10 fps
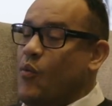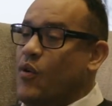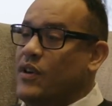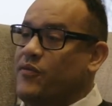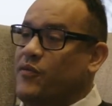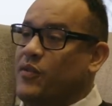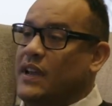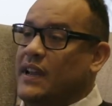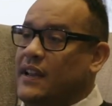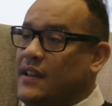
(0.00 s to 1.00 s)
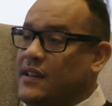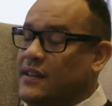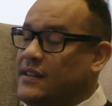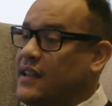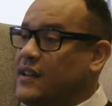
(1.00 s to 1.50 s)
What if we
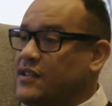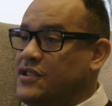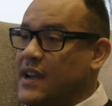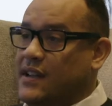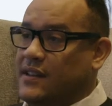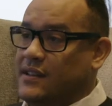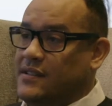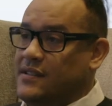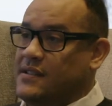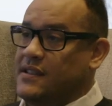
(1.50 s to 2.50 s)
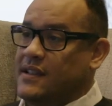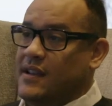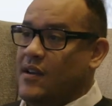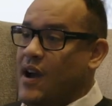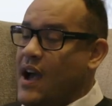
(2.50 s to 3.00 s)
did a checklist to
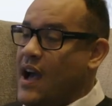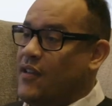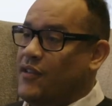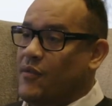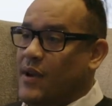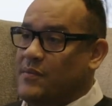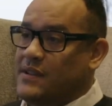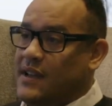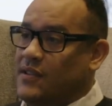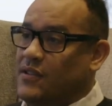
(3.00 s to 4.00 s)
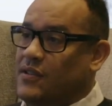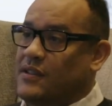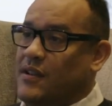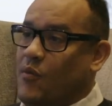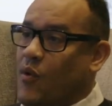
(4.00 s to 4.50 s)
see how their website looked,